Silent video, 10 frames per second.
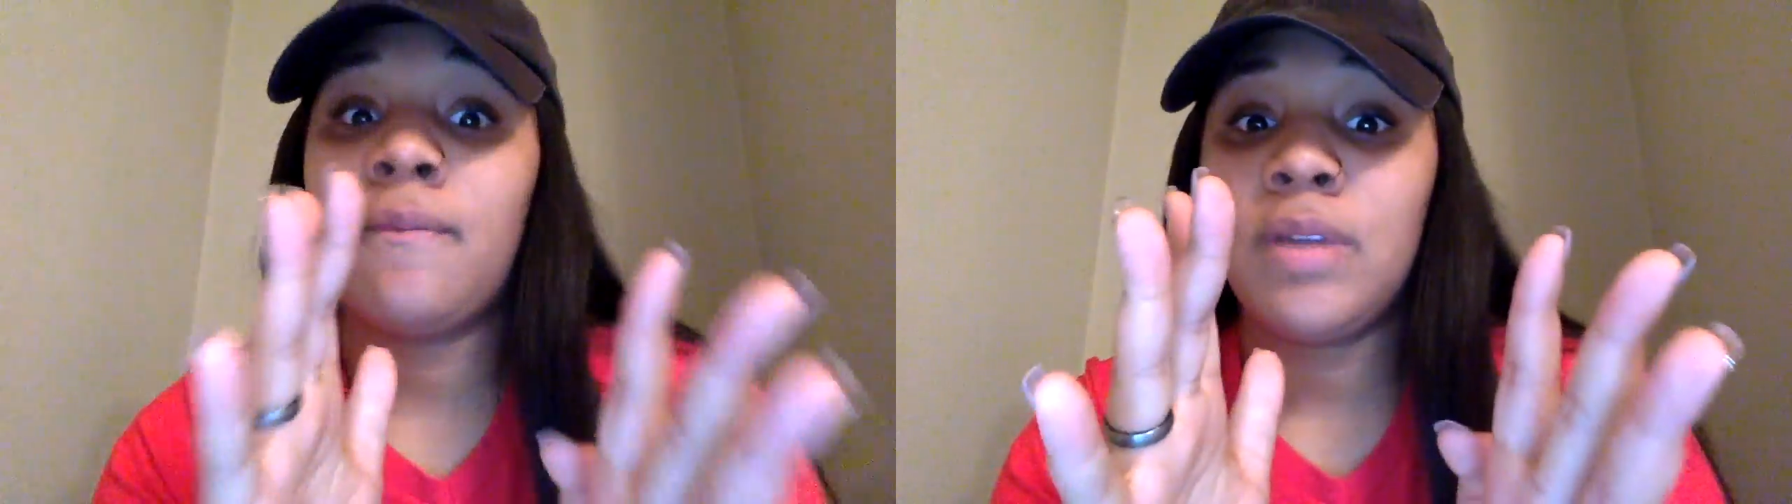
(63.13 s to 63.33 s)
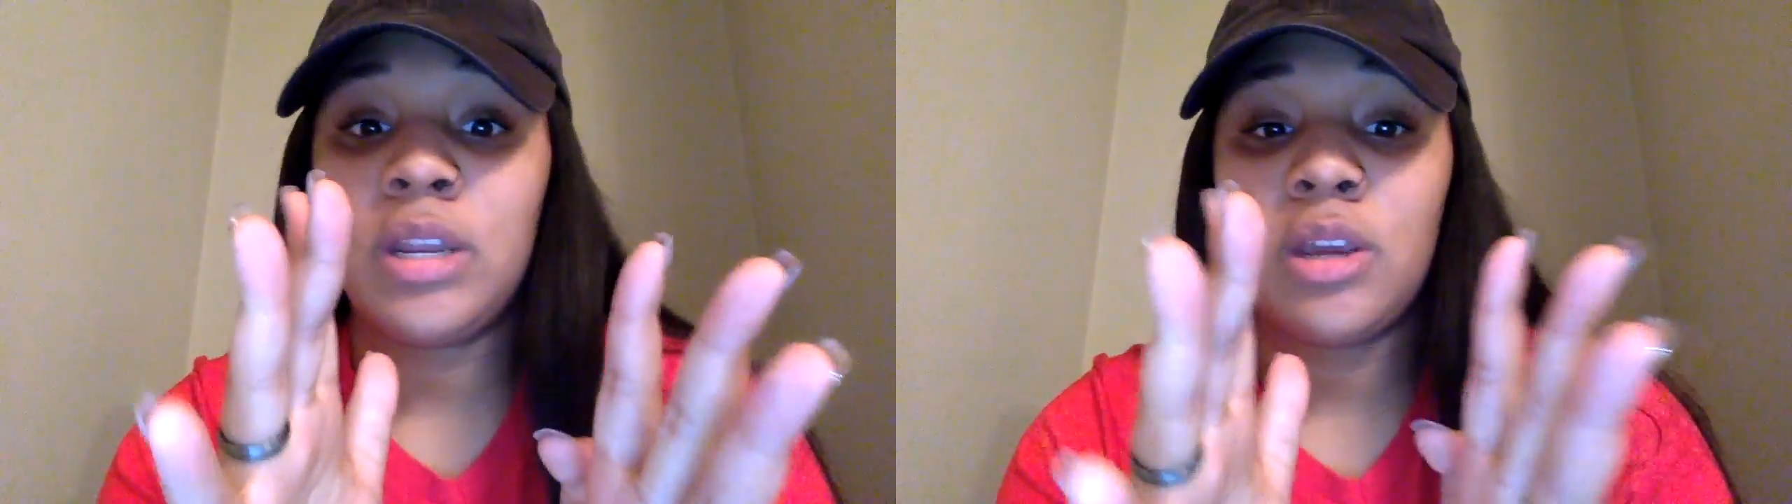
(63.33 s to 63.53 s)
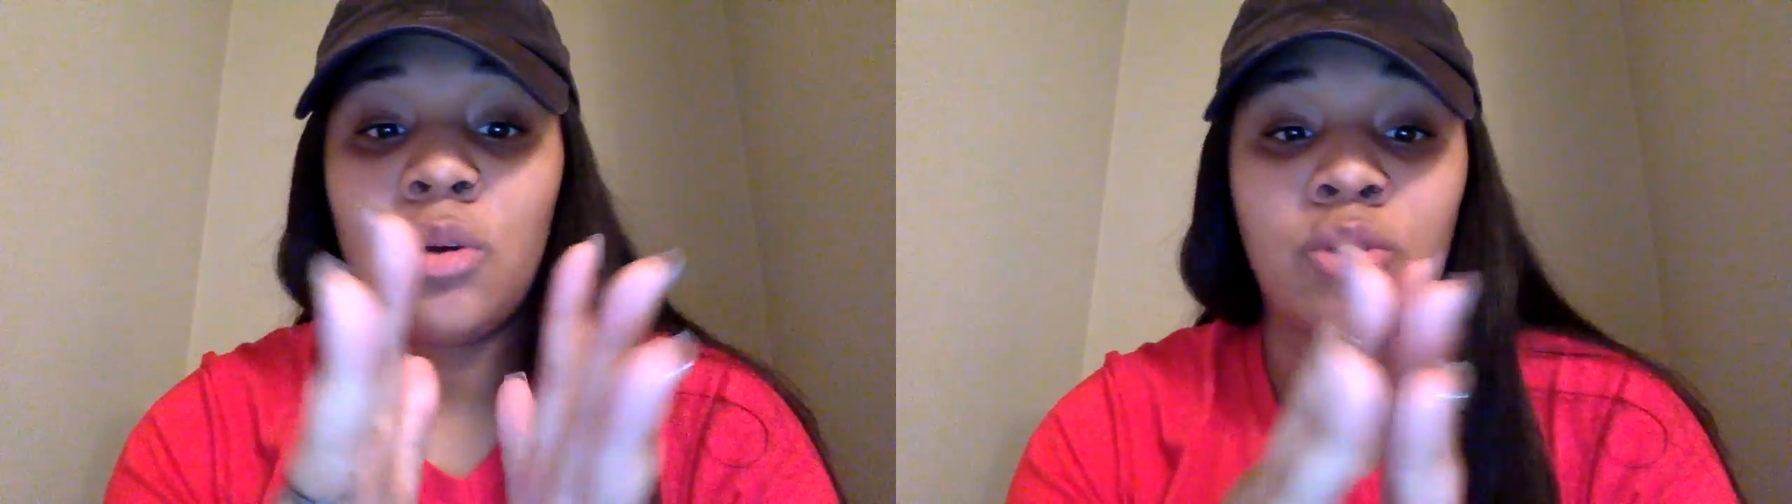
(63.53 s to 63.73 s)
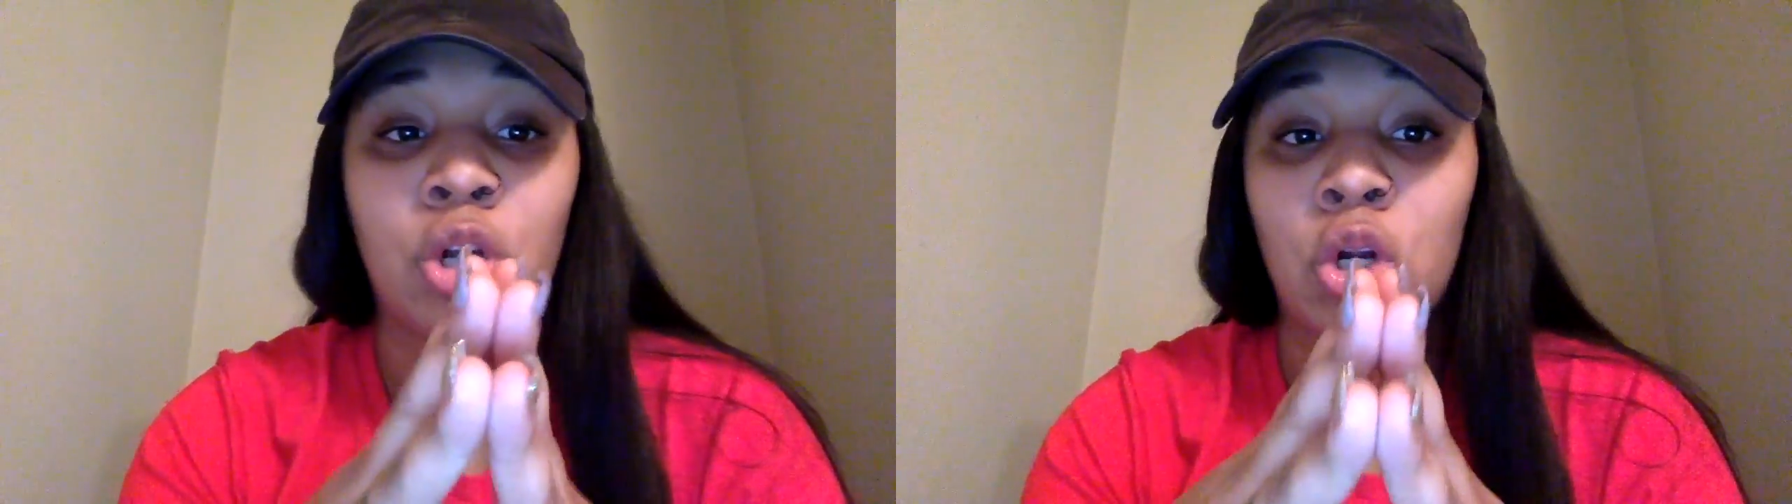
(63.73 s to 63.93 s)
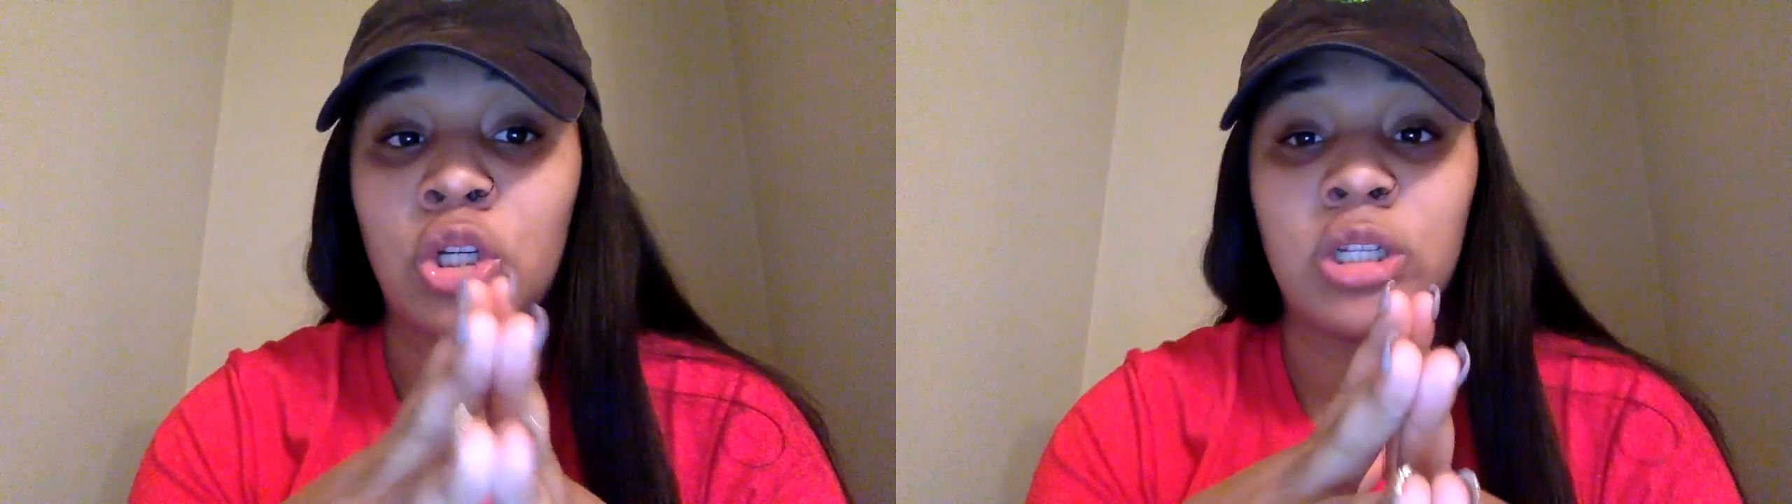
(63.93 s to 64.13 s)
video
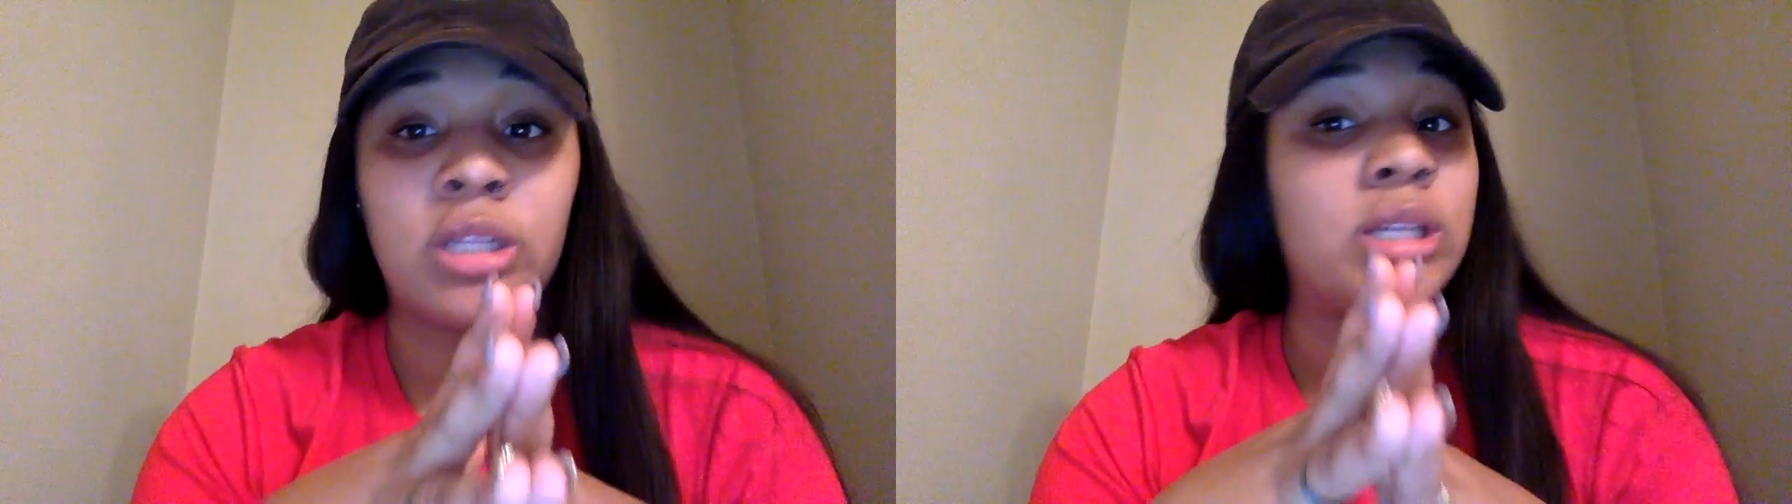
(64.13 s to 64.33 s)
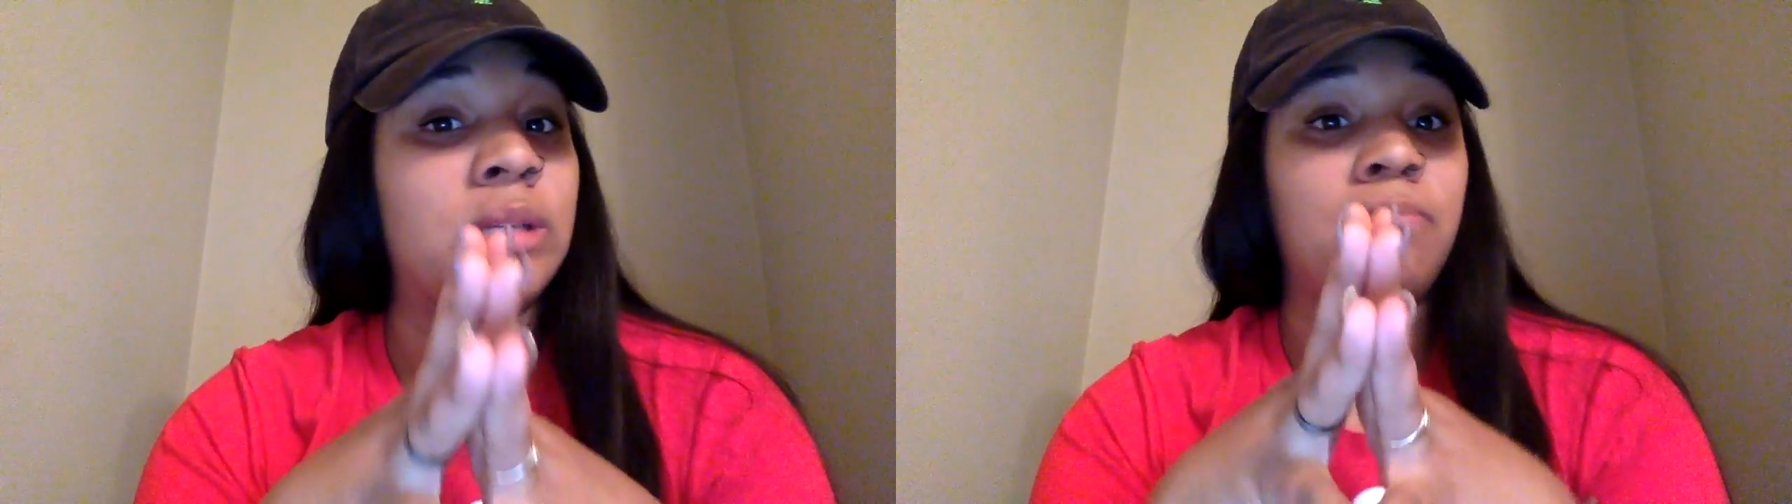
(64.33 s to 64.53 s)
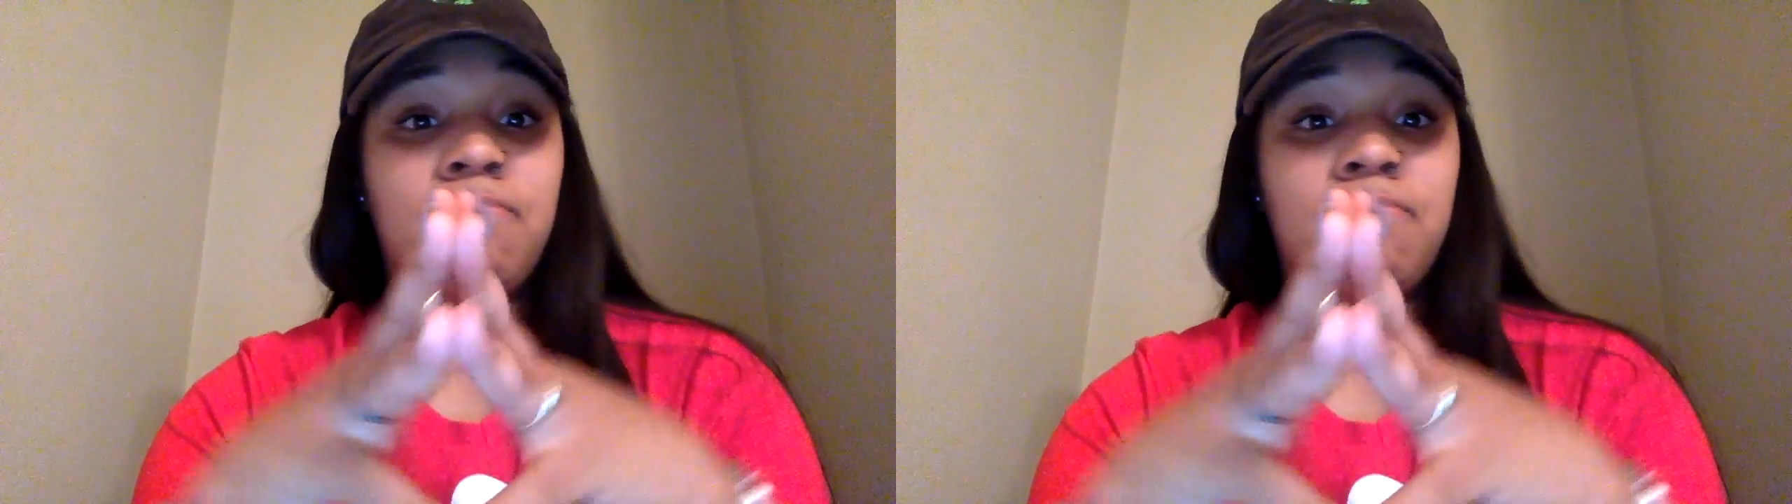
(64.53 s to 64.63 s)
turned to this